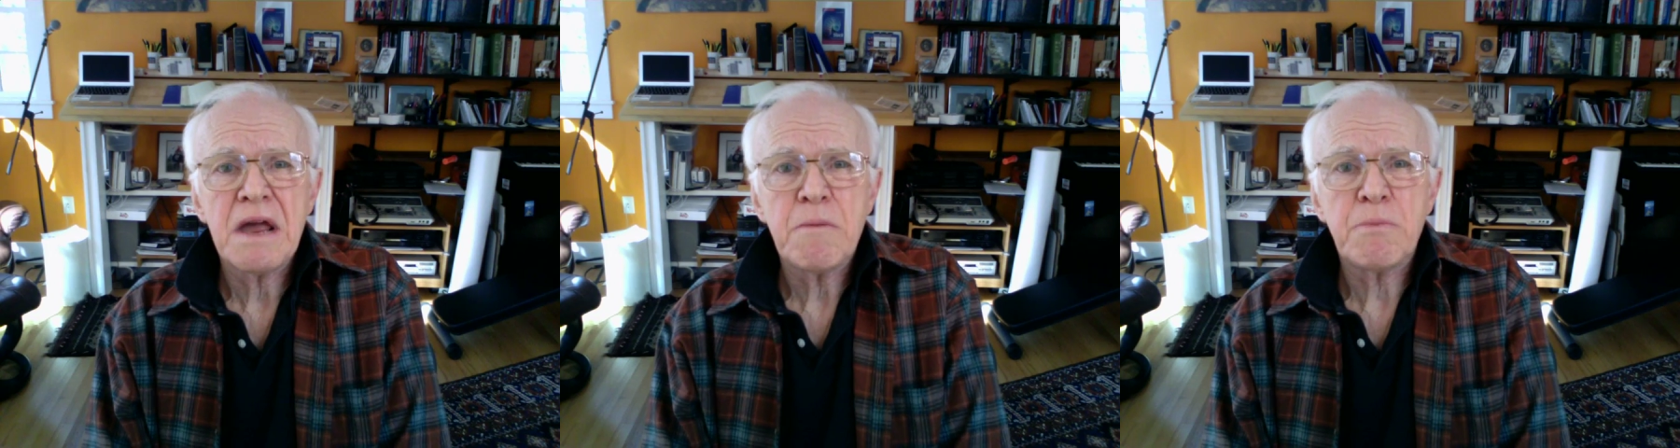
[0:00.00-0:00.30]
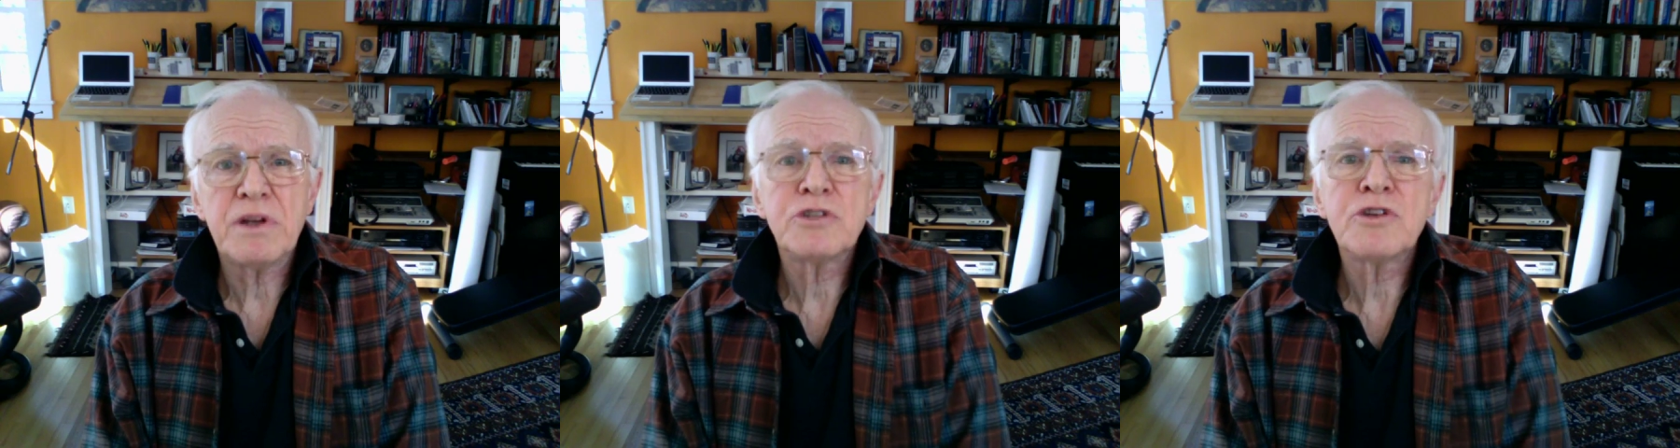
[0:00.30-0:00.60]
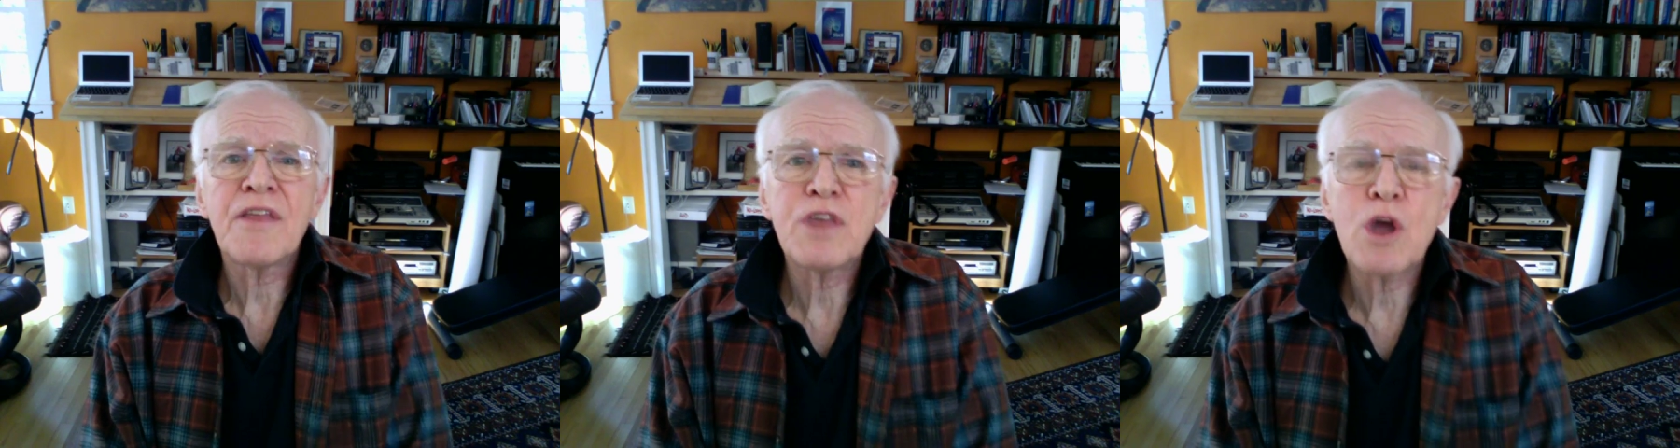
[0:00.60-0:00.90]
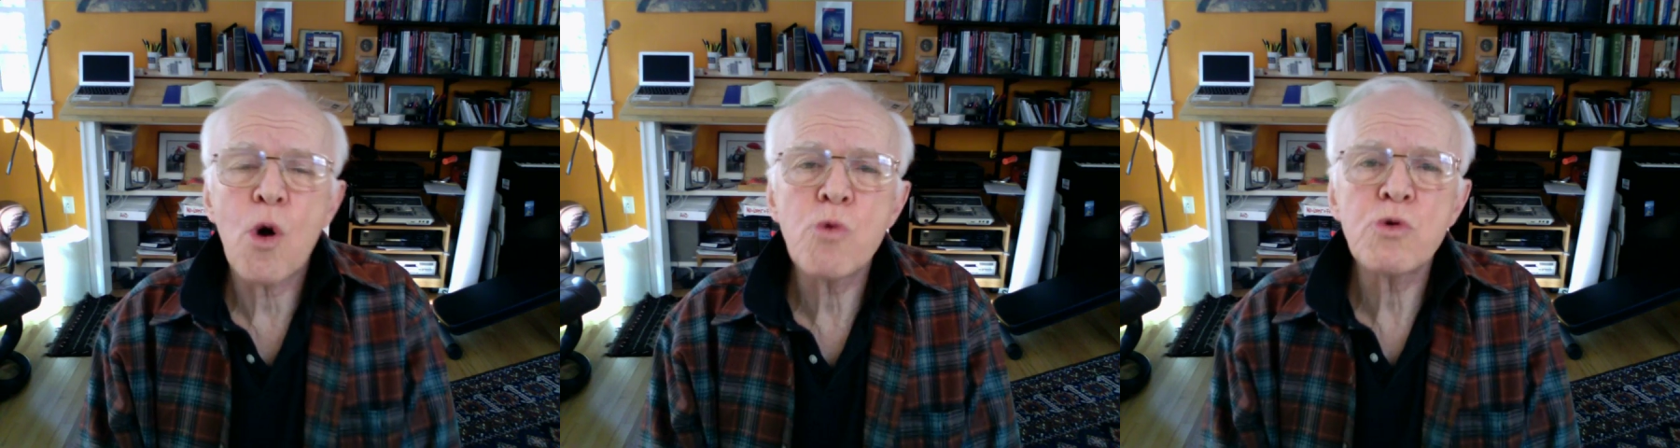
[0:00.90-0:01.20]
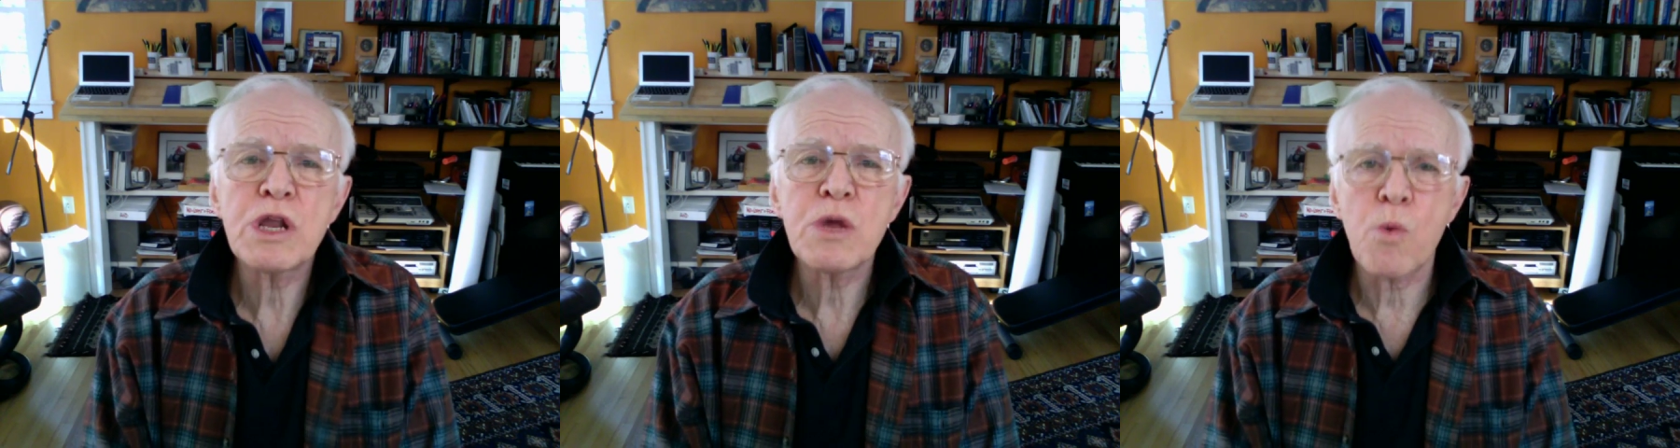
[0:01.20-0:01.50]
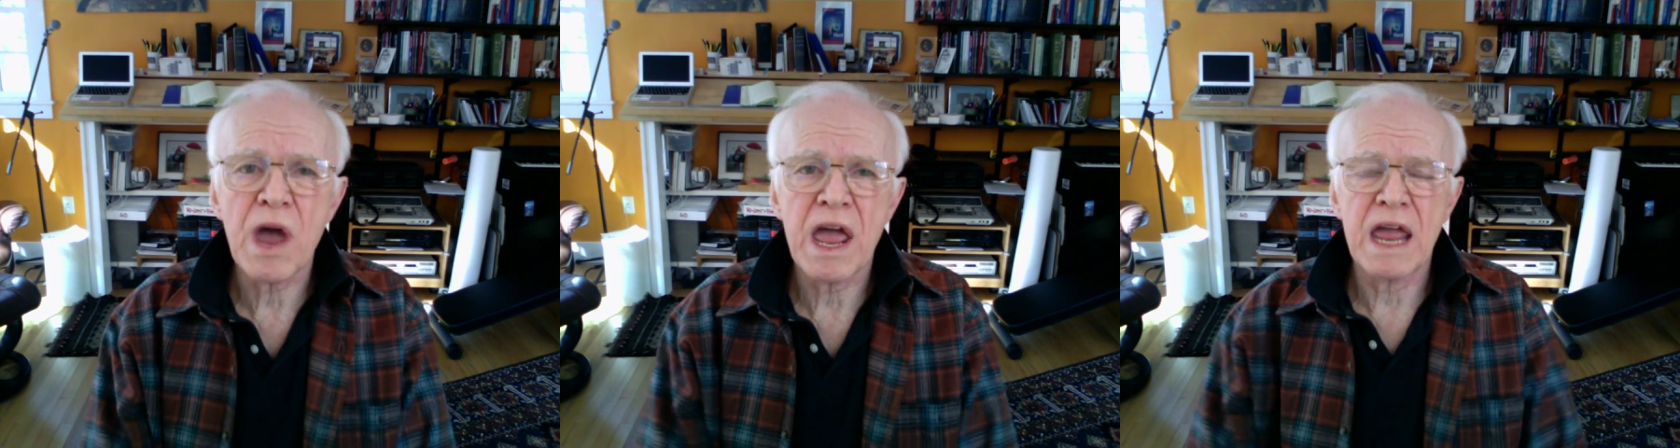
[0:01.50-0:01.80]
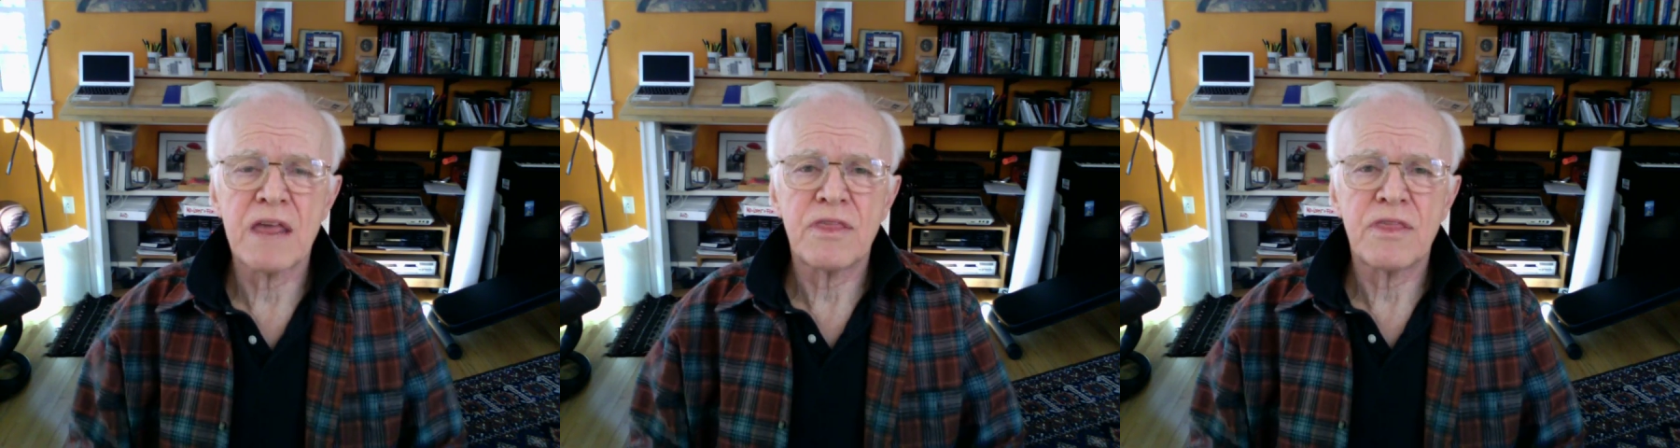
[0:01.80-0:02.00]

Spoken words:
But it's not the only way